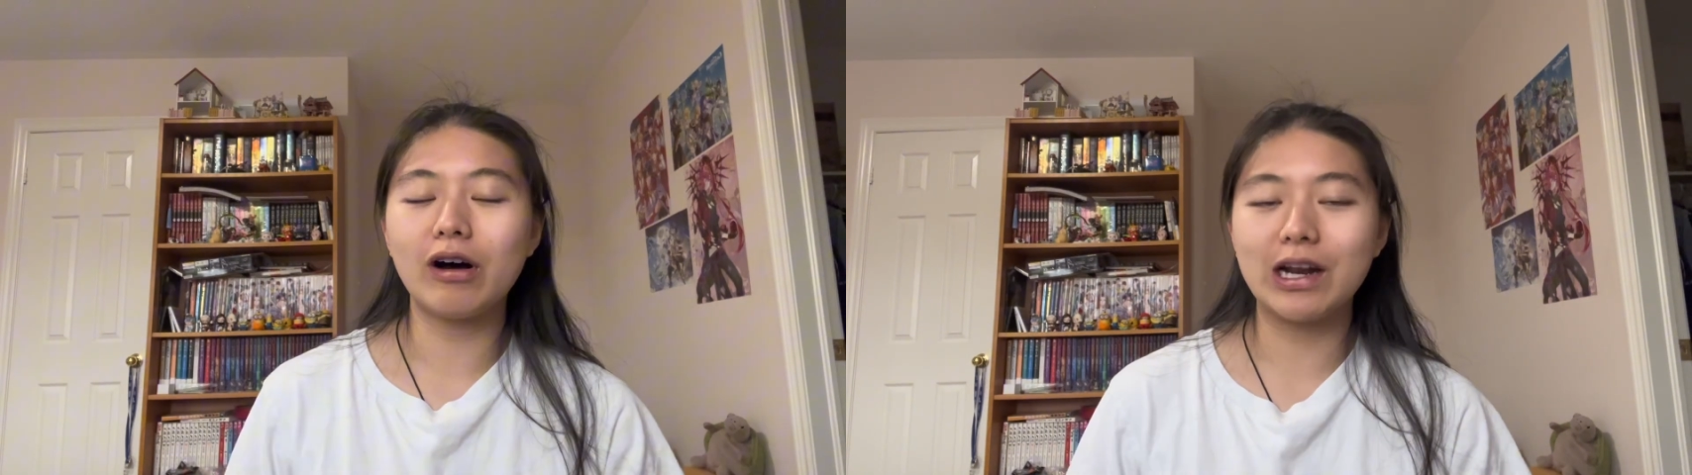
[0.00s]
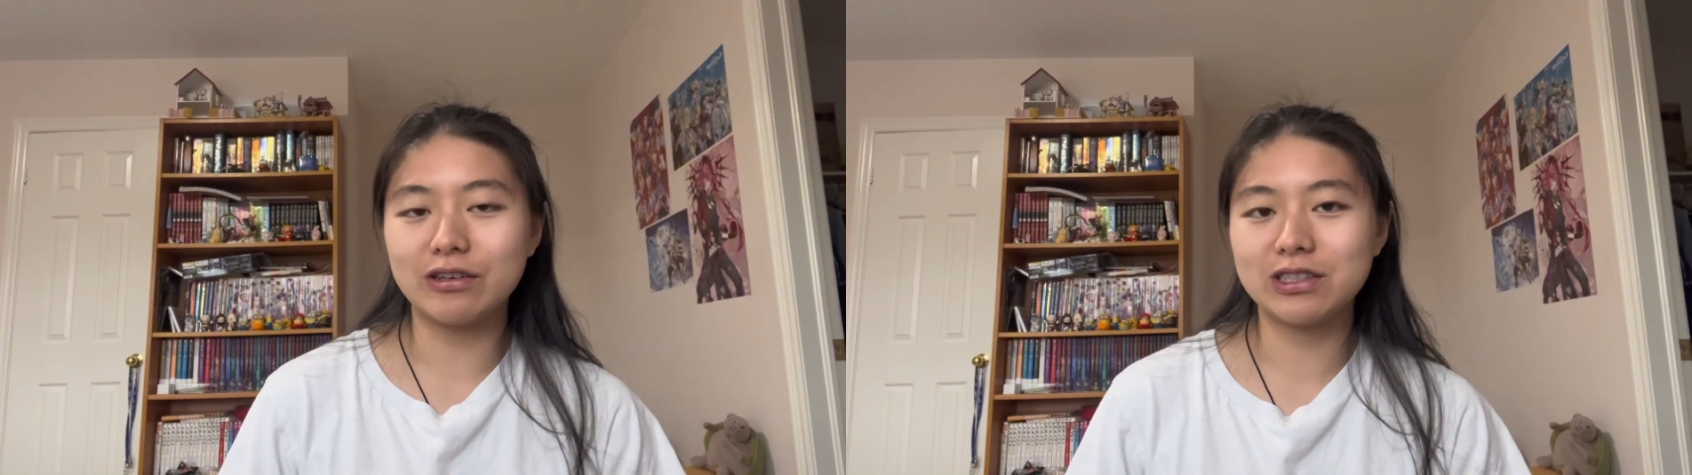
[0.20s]

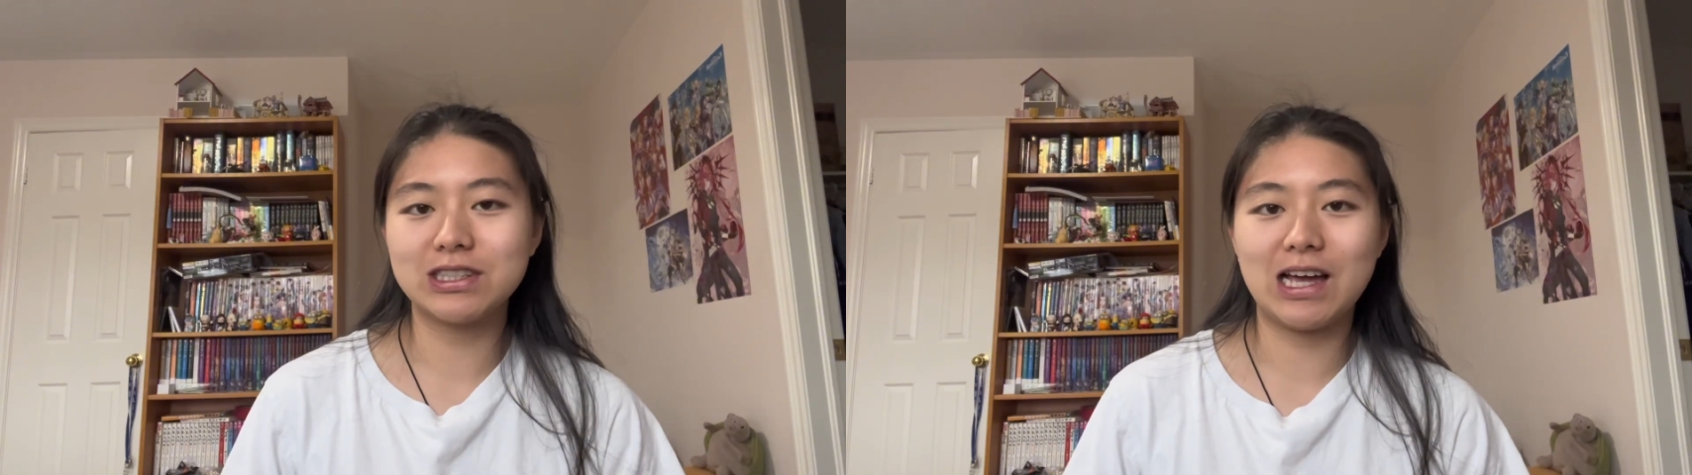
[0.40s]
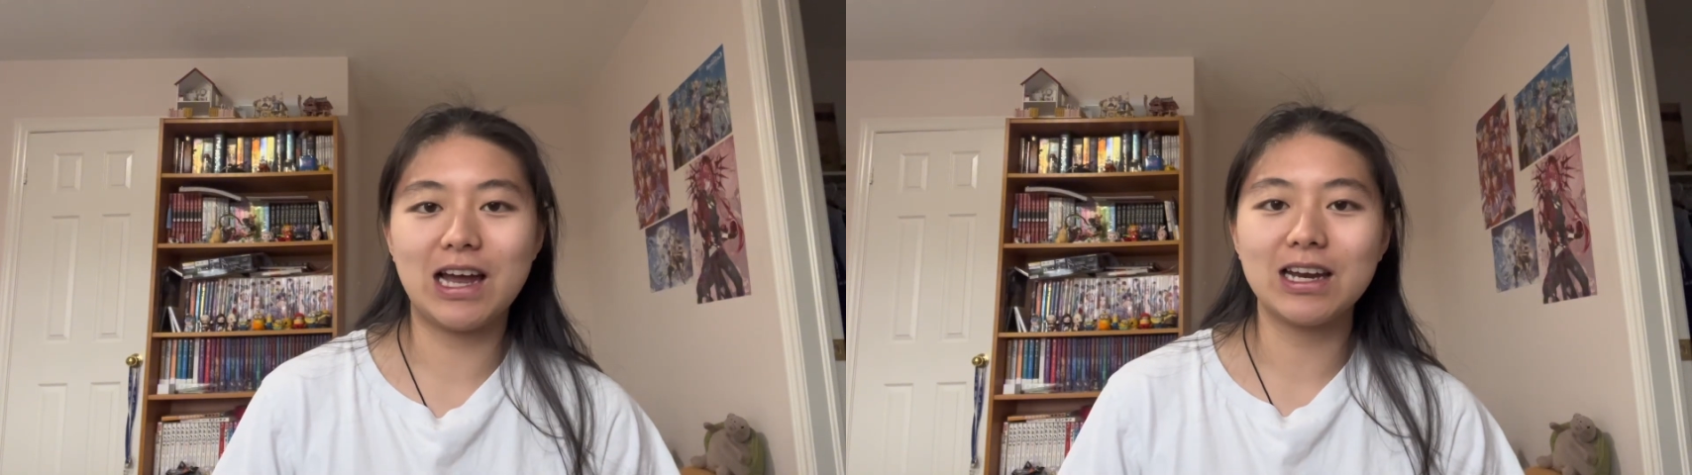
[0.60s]

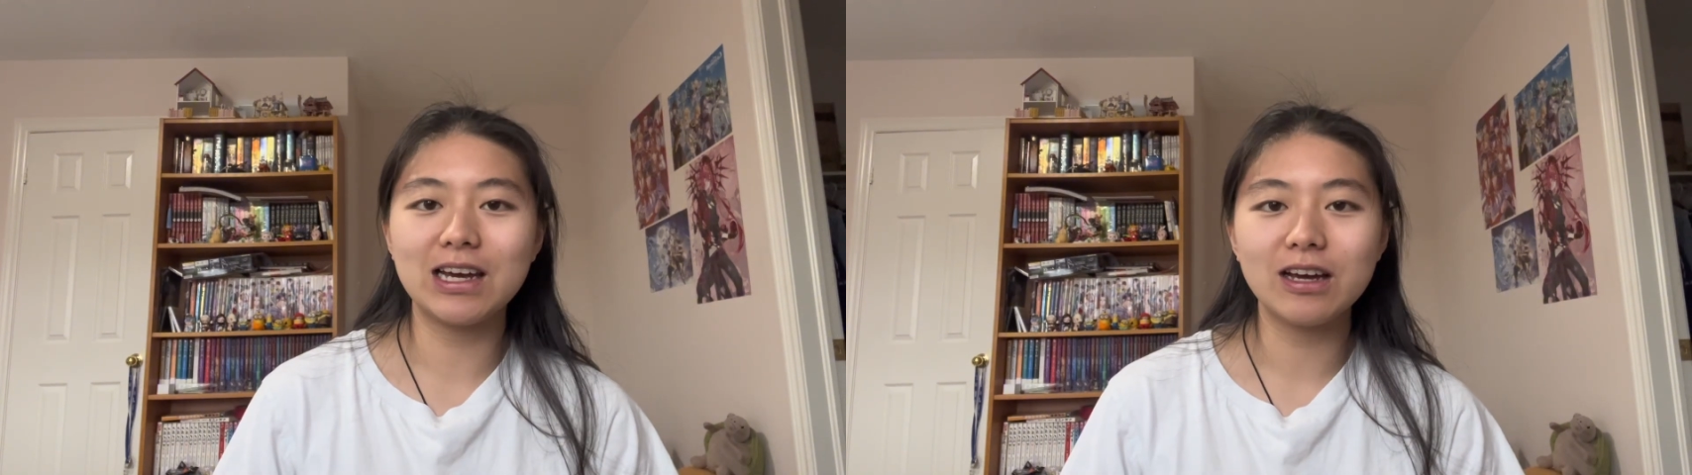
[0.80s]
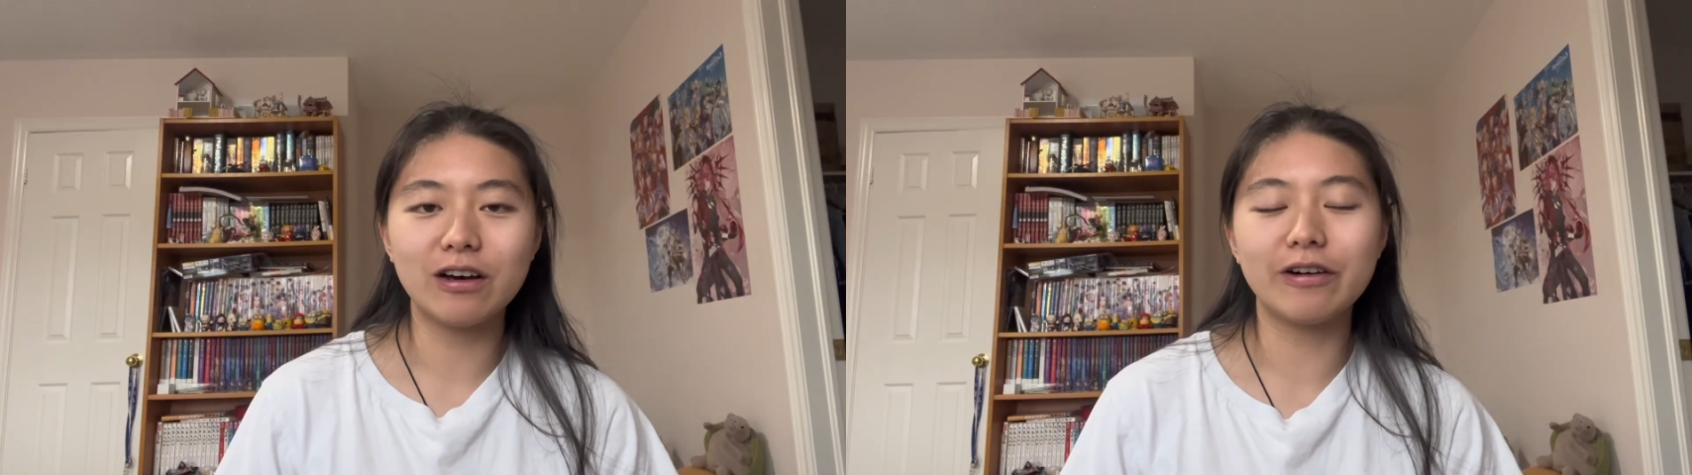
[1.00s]

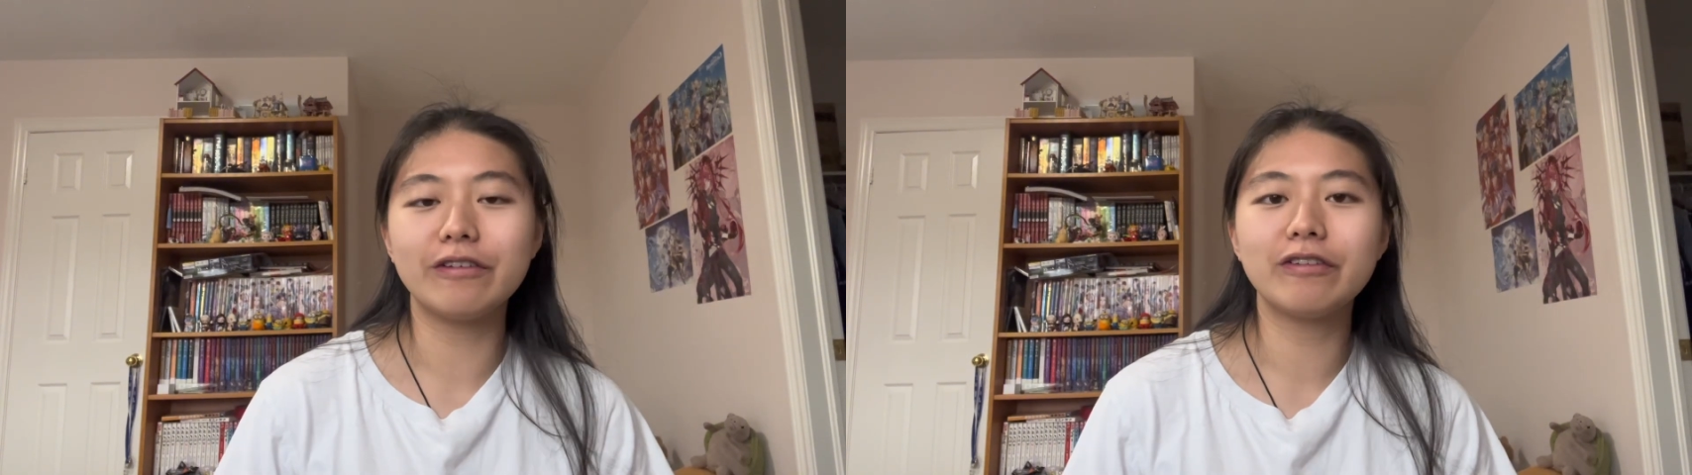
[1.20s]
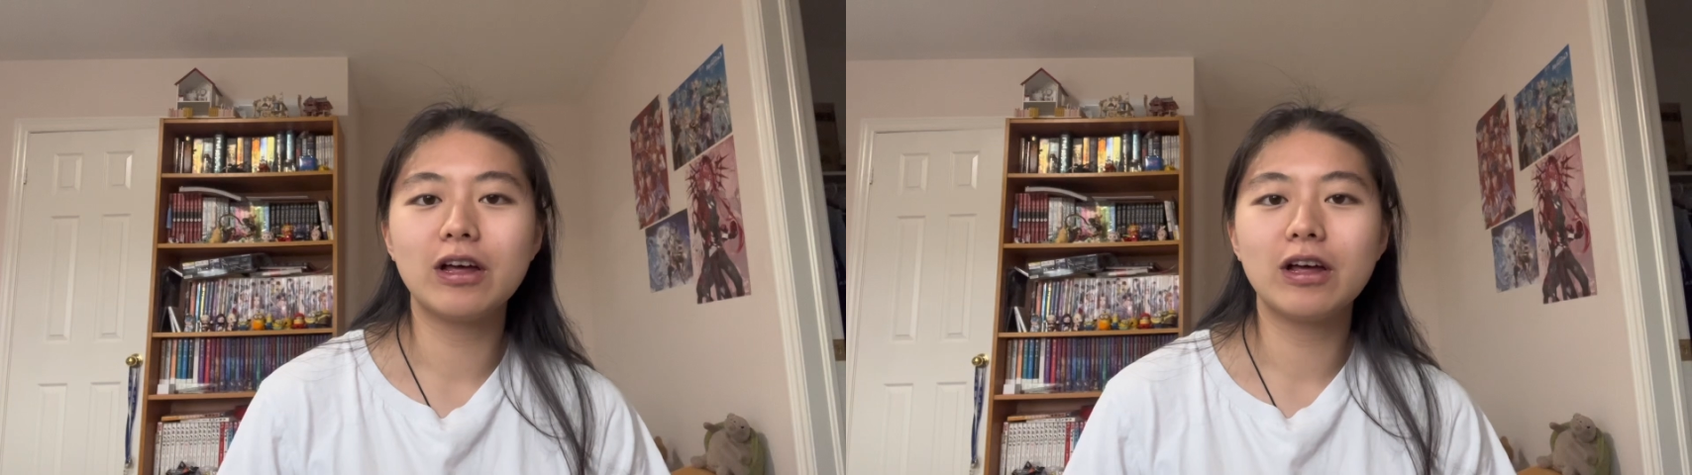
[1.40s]
understanding of